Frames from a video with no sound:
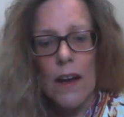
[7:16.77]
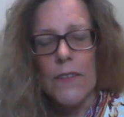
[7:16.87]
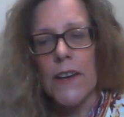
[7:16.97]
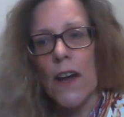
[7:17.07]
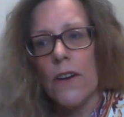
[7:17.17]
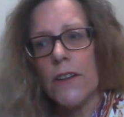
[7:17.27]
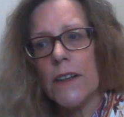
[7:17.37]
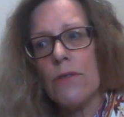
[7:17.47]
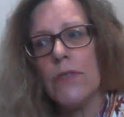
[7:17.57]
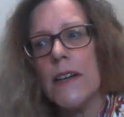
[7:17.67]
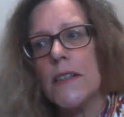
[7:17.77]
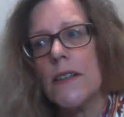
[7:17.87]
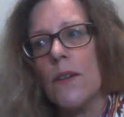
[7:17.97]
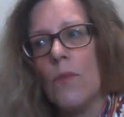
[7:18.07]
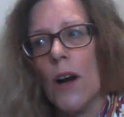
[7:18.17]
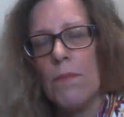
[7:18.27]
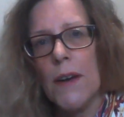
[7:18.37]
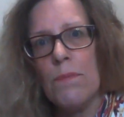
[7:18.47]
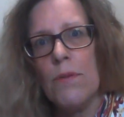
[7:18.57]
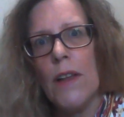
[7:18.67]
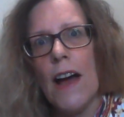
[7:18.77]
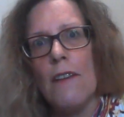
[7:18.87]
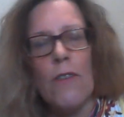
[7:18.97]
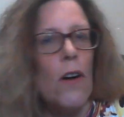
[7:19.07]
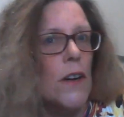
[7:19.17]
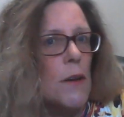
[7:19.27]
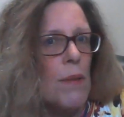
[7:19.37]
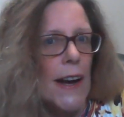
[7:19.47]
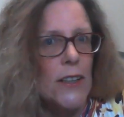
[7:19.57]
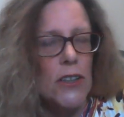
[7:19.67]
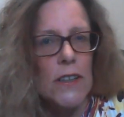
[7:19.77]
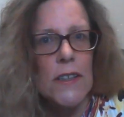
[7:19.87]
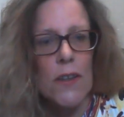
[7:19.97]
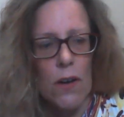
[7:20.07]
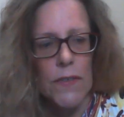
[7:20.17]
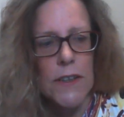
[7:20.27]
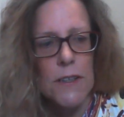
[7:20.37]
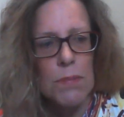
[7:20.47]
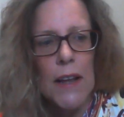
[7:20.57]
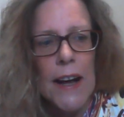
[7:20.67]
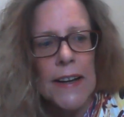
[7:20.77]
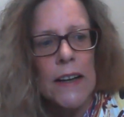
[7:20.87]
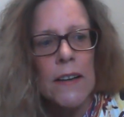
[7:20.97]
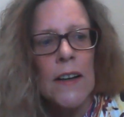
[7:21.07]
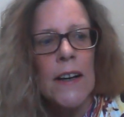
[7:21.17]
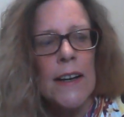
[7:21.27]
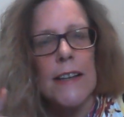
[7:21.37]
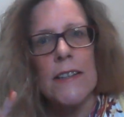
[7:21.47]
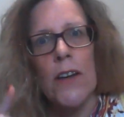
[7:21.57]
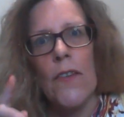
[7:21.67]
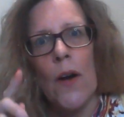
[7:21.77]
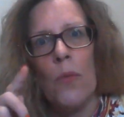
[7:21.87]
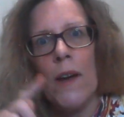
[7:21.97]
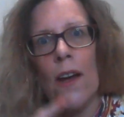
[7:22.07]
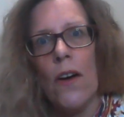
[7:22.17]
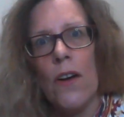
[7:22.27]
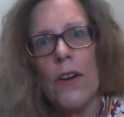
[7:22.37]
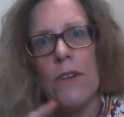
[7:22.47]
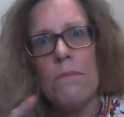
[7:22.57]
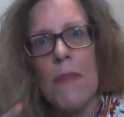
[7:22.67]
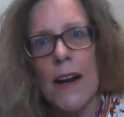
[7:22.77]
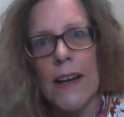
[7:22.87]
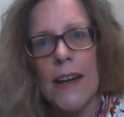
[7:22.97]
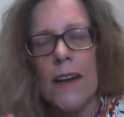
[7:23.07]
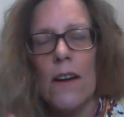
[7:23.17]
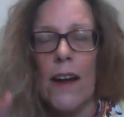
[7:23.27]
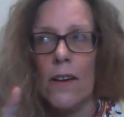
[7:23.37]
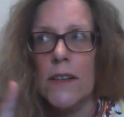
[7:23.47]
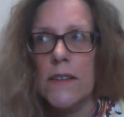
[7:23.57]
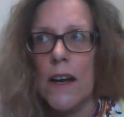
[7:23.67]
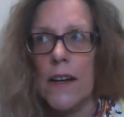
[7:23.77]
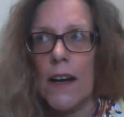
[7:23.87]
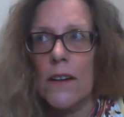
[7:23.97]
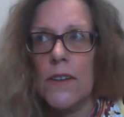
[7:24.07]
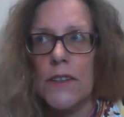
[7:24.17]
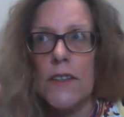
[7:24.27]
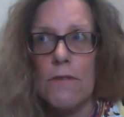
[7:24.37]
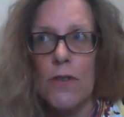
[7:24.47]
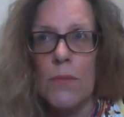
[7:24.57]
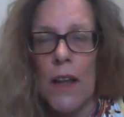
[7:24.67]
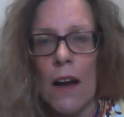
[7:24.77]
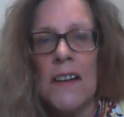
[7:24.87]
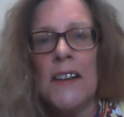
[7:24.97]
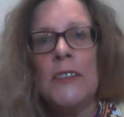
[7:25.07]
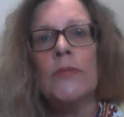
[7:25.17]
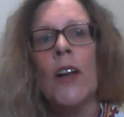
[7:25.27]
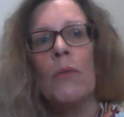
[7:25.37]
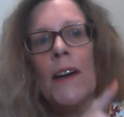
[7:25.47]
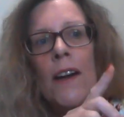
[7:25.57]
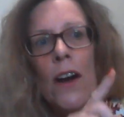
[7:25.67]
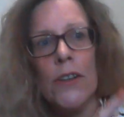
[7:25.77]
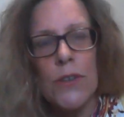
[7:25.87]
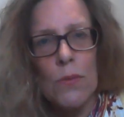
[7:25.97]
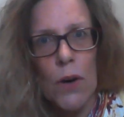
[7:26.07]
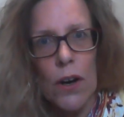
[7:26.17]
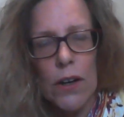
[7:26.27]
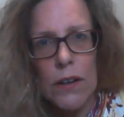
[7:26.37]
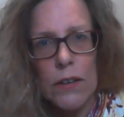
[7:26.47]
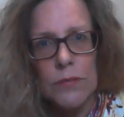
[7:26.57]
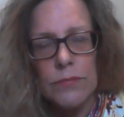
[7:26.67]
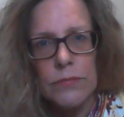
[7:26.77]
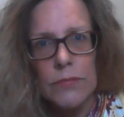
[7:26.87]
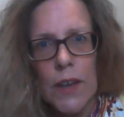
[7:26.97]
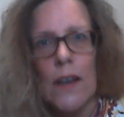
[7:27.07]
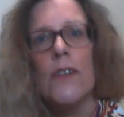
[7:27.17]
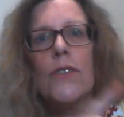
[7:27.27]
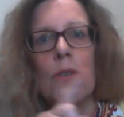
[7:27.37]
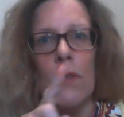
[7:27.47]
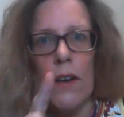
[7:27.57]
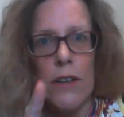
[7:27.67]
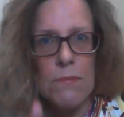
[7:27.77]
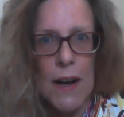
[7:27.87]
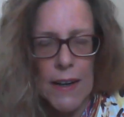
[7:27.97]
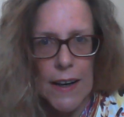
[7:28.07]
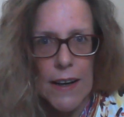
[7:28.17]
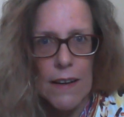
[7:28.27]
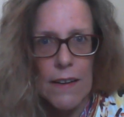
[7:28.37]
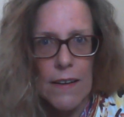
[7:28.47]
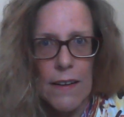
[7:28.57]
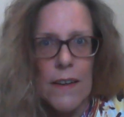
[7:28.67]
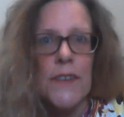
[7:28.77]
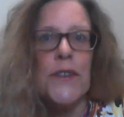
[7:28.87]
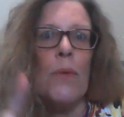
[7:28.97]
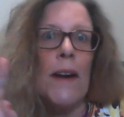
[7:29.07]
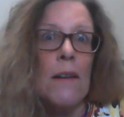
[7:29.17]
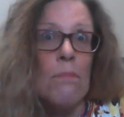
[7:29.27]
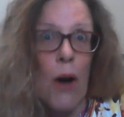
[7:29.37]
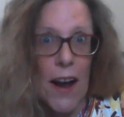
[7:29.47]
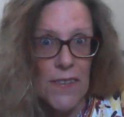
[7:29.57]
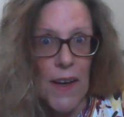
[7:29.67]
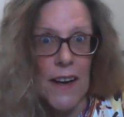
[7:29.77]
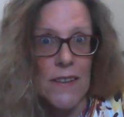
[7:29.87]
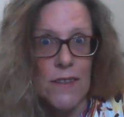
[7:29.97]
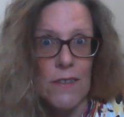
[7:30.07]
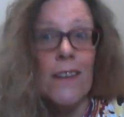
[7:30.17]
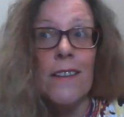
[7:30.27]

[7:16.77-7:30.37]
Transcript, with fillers: The only reason why people have occupations on this planet is so that we earn money. Hang on, let's start again because it's a formula. We go to work to earn money so we can buy things.